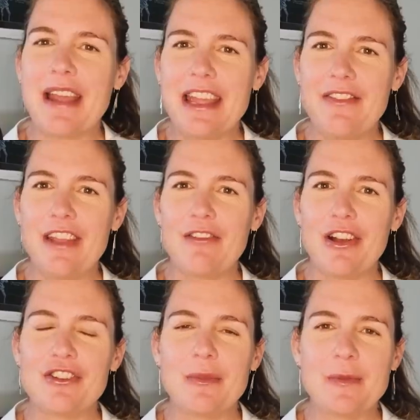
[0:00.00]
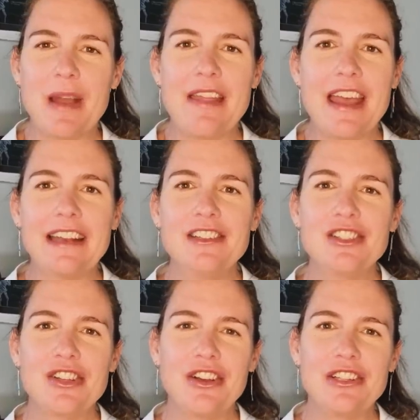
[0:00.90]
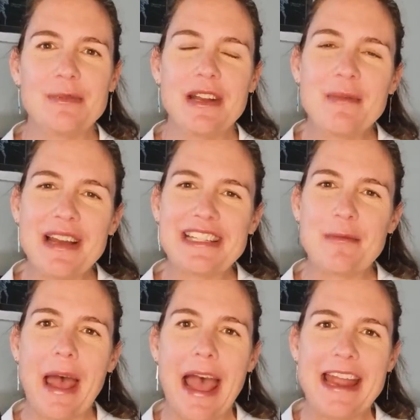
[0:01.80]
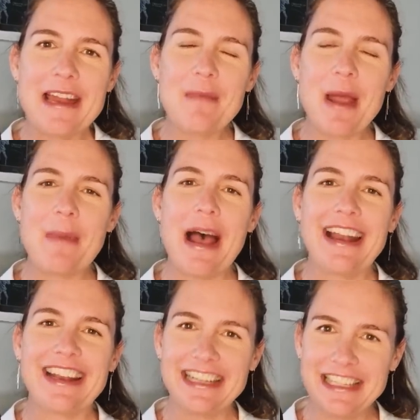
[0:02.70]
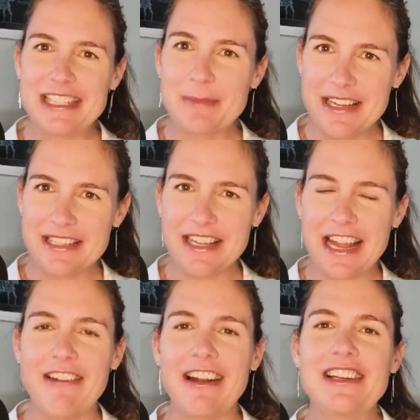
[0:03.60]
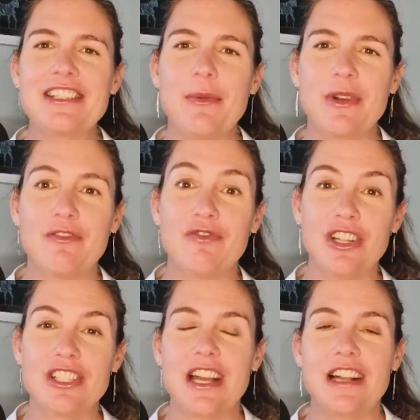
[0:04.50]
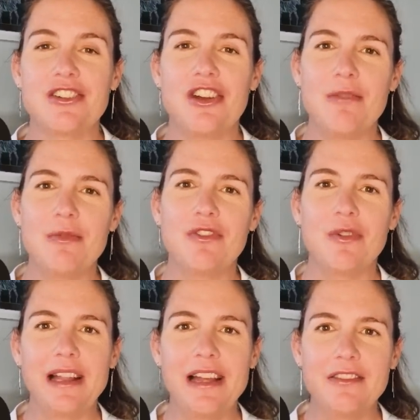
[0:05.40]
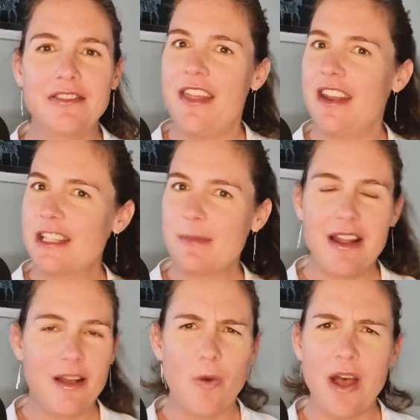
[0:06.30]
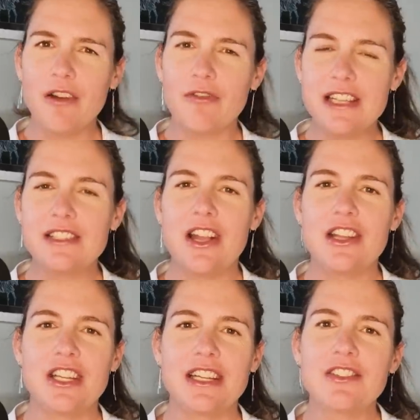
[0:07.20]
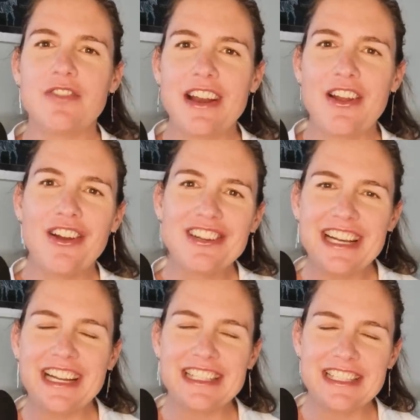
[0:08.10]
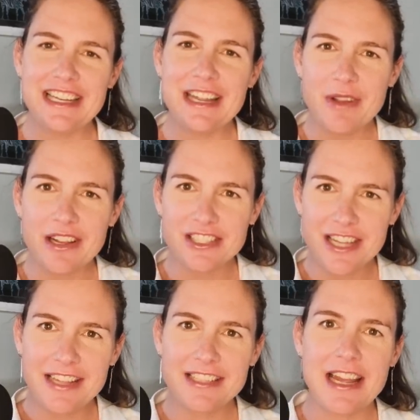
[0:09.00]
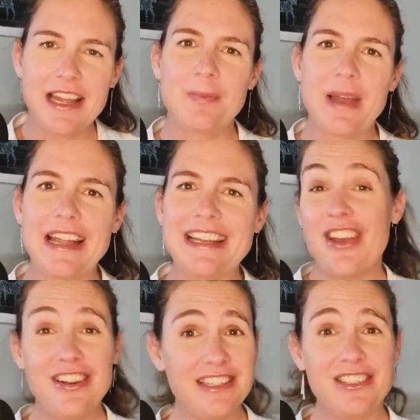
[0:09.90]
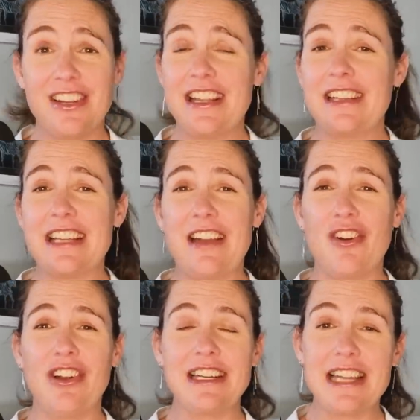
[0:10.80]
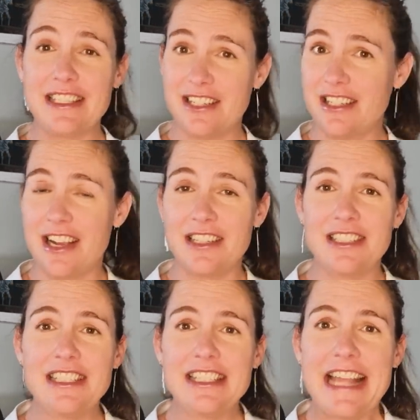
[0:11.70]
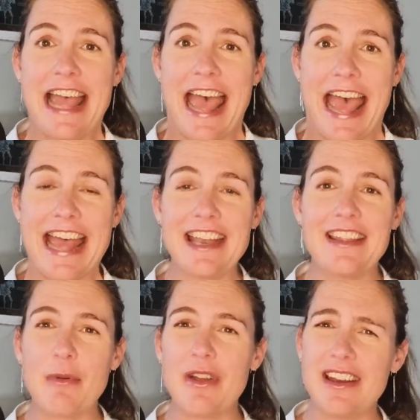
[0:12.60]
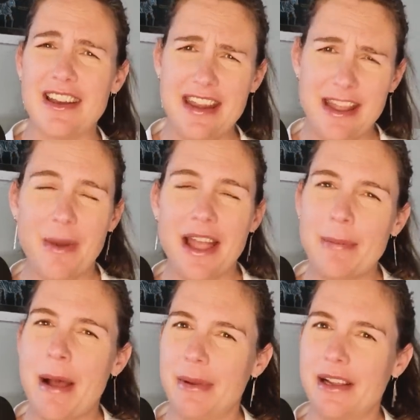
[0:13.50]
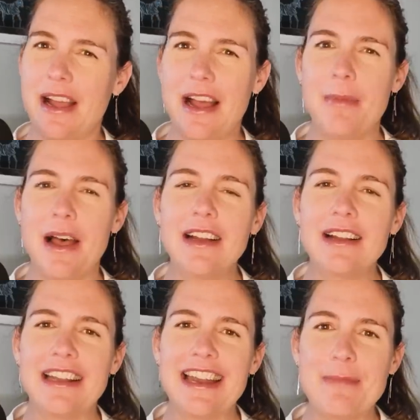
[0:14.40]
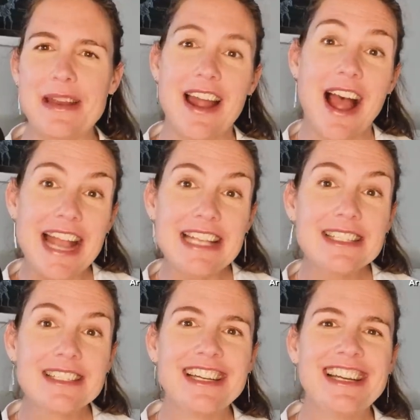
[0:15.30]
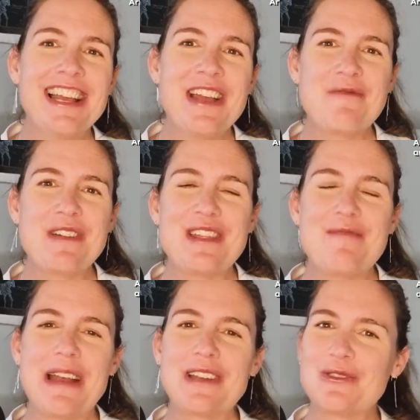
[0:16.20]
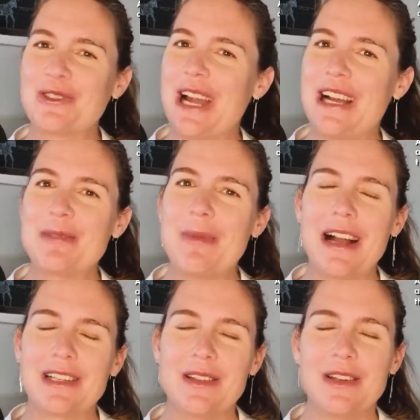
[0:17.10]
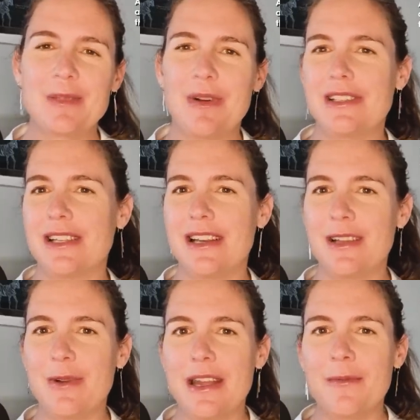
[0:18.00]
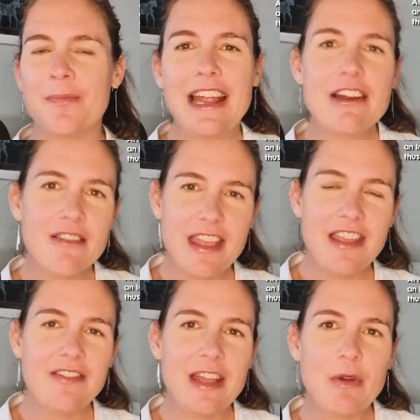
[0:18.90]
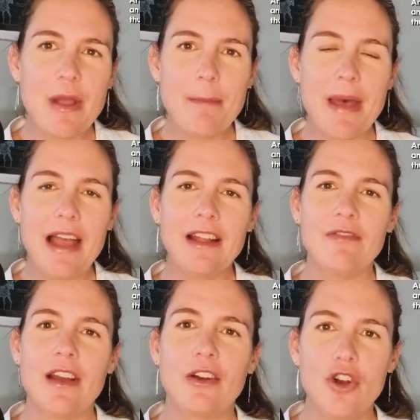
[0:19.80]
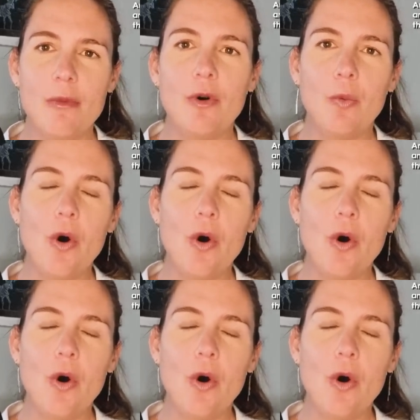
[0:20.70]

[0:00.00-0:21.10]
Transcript: about EV road trips by then, so to minimize the pain, my partner cleared space in the garage so we could fully charge at home before we left. And then I spent a while researching to find a hotel in Sydney we could charge at, but the hotel turned out to have only Tesla chargers, and they were in a nearby public car park and had been iced, with petrol cars parked in those spots anyway. Later in the evening, we went back and found a normal